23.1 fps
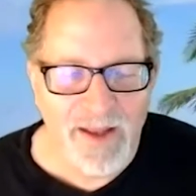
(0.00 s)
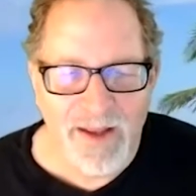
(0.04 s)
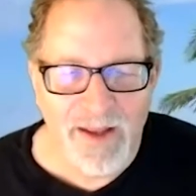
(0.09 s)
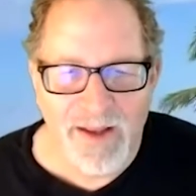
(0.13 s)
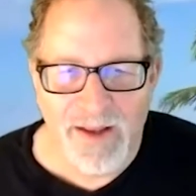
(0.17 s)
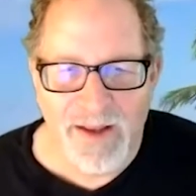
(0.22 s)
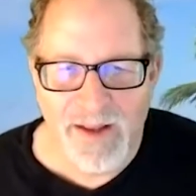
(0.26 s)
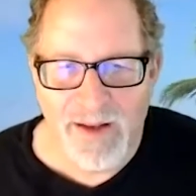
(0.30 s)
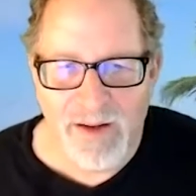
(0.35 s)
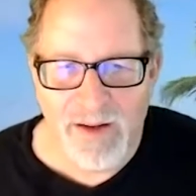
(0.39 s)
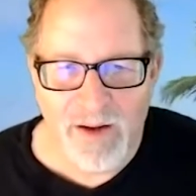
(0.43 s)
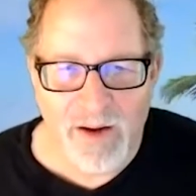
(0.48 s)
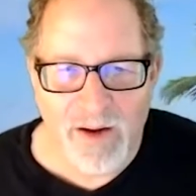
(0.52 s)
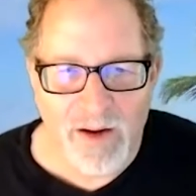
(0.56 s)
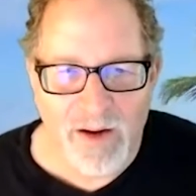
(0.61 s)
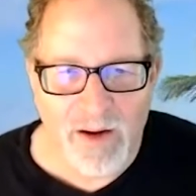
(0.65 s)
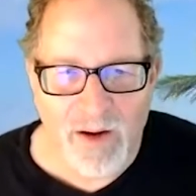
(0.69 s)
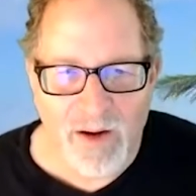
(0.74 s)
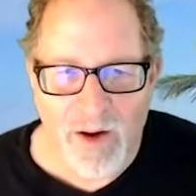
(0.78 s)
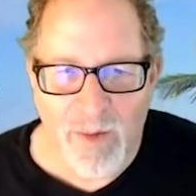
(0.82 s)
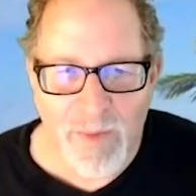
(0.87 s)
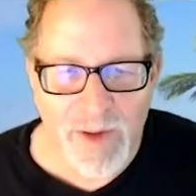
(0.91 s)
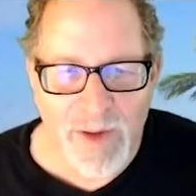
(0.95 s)
and
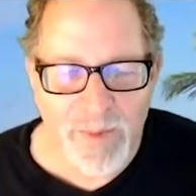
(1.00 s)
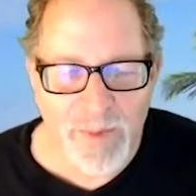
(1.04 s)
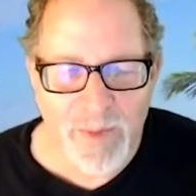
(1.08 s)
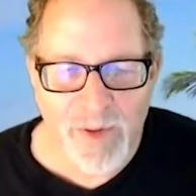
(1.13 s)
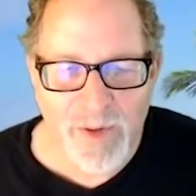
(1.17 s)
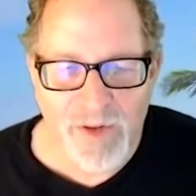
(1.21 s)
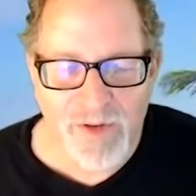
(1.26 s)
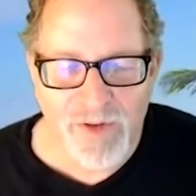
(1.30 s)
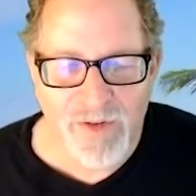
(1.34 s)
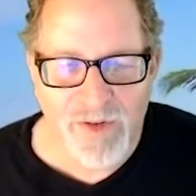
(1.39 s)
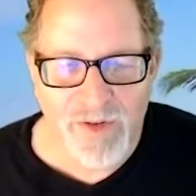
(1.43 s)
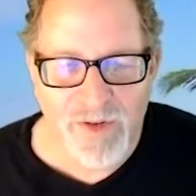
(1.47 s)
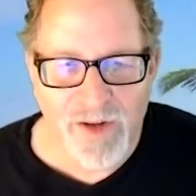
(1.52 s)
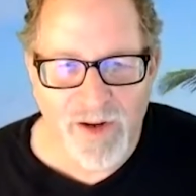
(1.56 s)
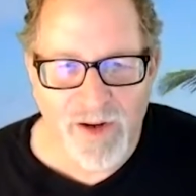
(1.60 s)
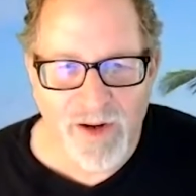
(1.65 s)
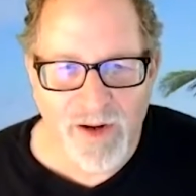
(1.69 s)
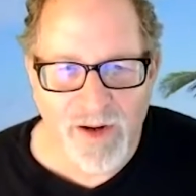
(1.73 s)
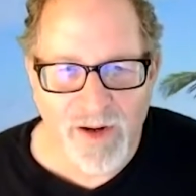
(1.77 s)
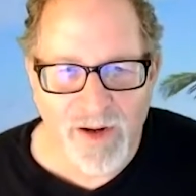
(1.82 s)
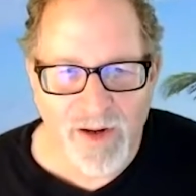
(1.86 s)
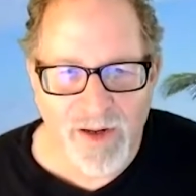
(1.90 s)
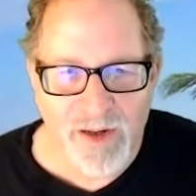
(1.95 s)
all my books
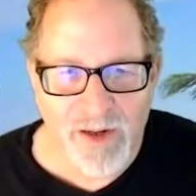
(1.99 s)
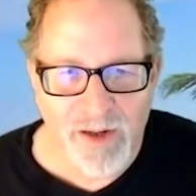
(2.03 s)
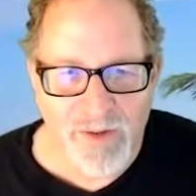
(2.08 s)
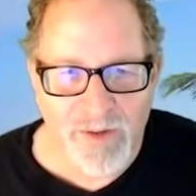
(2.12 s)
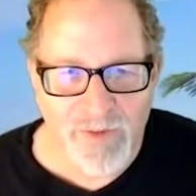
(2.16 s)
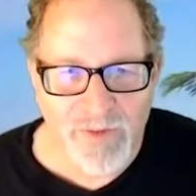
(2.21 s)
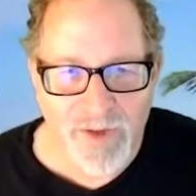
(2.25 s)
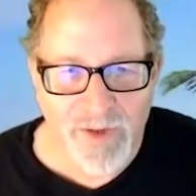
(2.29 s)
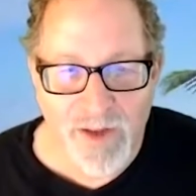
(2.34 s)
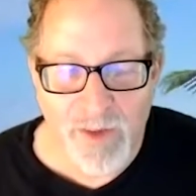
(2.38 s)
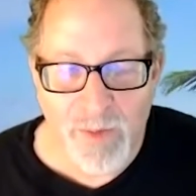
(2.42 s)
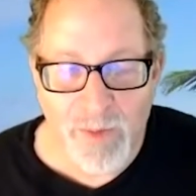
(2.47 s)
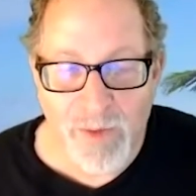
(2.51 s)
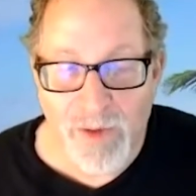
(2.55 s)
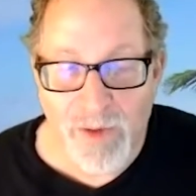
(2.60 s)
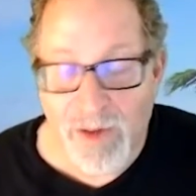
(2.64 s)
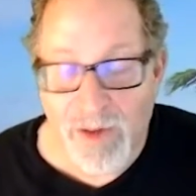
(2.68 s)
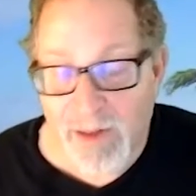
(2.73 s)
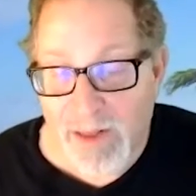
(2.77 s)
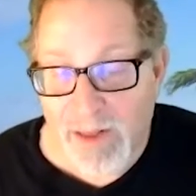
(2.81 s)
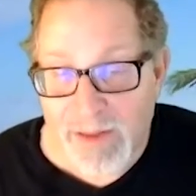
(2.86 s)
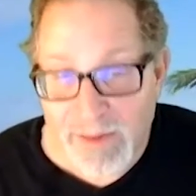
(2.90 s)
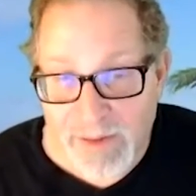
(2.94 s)
are
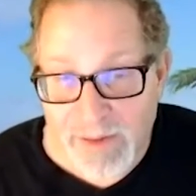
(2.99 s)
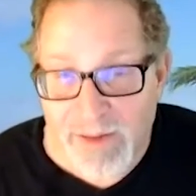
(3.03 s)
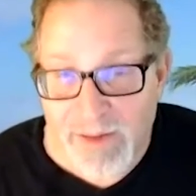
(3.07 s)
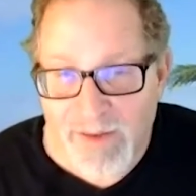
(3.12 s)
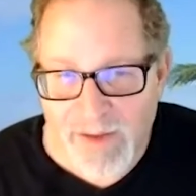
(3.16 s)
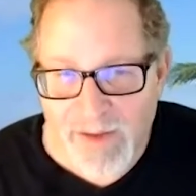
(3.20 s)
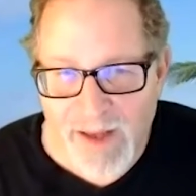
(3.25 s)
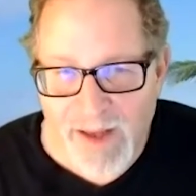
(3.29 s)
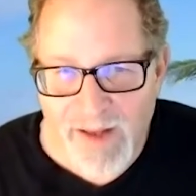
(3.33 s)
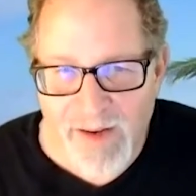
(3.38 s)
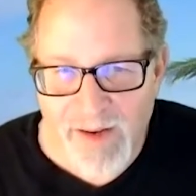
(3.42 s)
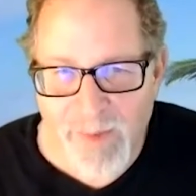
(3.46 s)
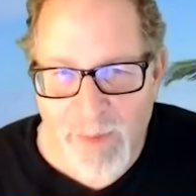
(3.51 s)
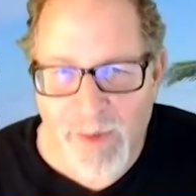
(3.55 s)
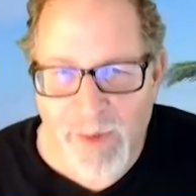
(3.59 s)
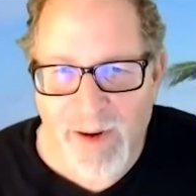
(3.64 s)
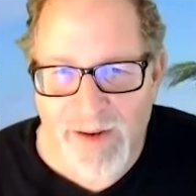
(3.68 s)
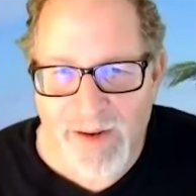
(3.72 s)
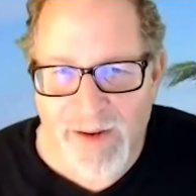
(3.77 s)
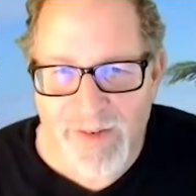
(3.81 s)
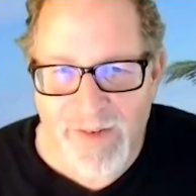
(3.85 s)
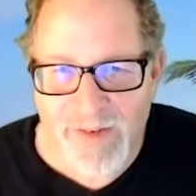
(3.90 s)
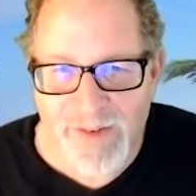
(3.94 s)
available at discounted
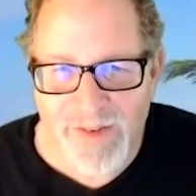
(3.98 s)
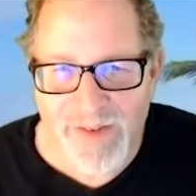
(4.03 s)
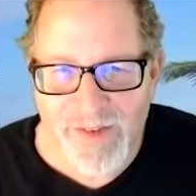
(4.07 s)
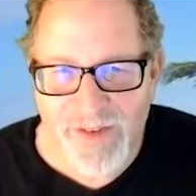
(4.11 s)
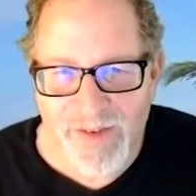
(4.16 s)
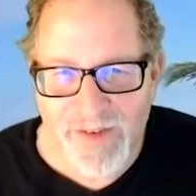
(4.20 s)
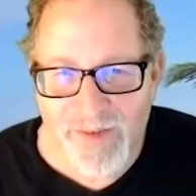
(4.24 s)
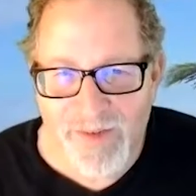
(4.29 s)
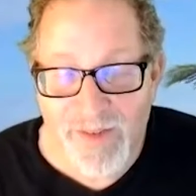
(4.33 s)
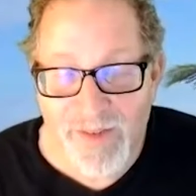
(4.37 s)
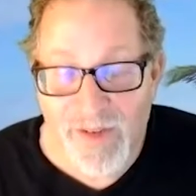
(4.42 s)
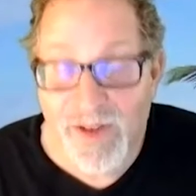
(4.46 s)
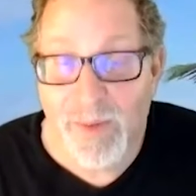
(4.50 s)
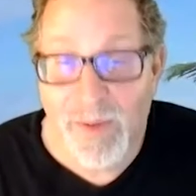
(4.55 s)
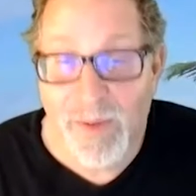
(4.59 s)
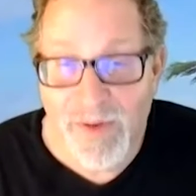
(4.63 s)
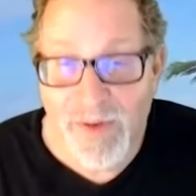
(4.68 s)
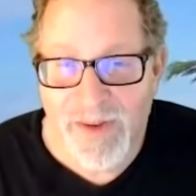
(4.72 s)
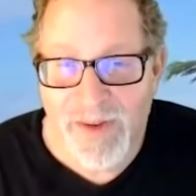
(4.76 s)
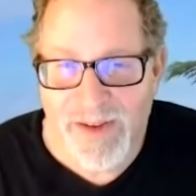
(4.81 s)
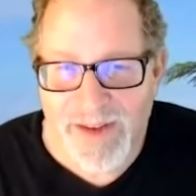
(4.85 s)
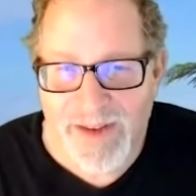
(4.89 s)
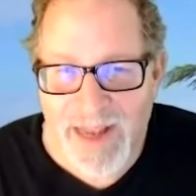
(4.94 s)
prices, even
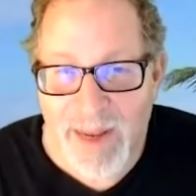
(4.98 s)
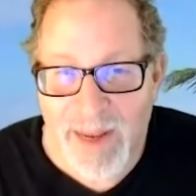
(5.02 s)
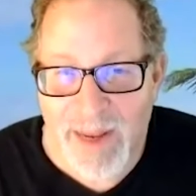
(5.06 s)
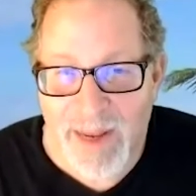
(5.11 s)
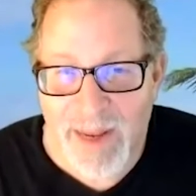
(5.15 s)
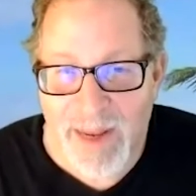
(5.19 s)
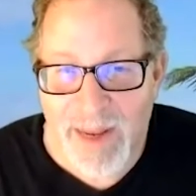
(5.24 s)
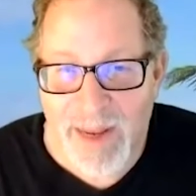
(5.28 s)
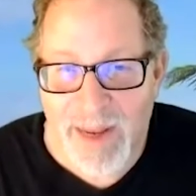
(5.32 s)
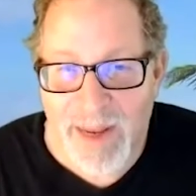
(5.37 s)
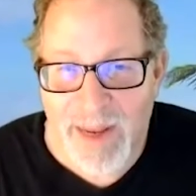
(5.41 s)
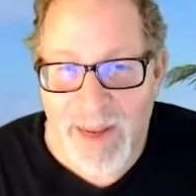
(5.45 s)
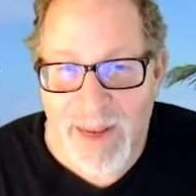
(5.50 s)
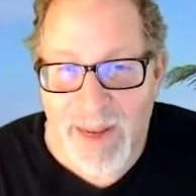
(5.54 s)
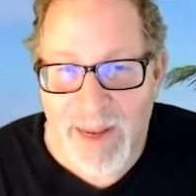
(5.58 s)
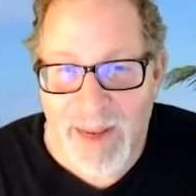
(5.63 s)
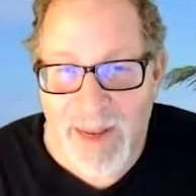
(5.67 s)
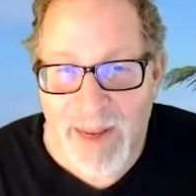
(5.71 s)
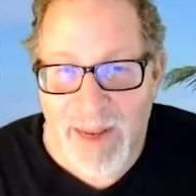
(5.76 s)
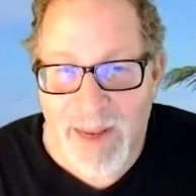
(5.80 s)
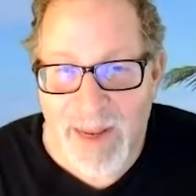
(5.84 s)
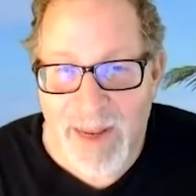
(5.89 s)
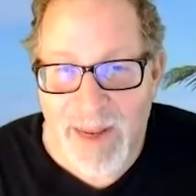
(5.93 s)
cheaper than
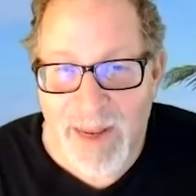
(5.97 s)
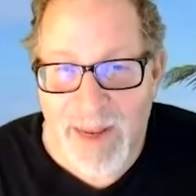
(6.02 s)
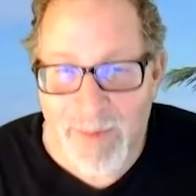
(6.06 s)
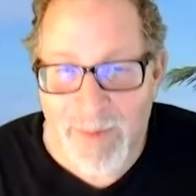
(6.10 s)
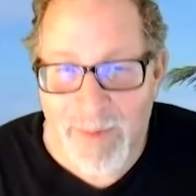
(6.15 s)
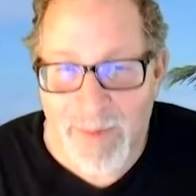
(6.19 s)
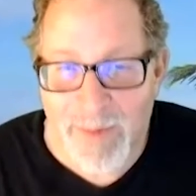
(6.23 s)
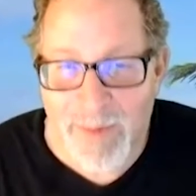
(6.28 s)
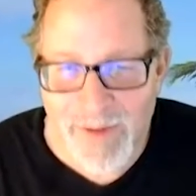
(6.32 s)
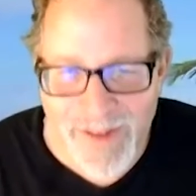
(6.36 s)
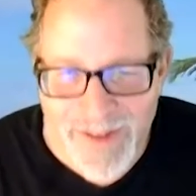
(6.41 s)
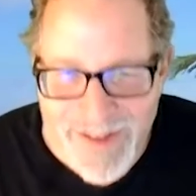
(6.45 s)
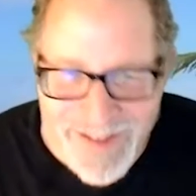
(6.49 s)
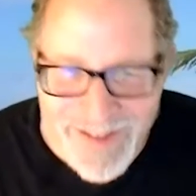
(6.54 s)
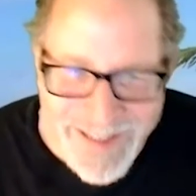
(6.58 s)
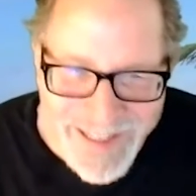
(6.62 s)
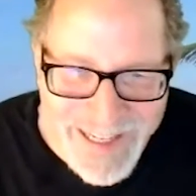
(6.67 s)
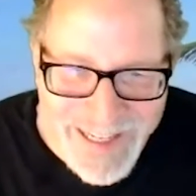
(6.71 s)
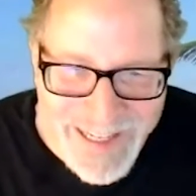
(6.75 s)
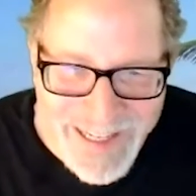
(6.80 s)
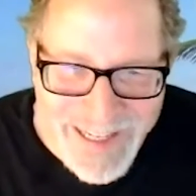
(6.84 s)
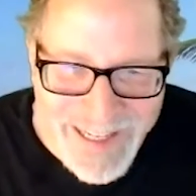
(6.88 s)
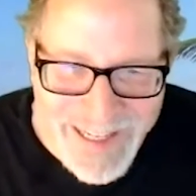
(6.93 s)
Amazon,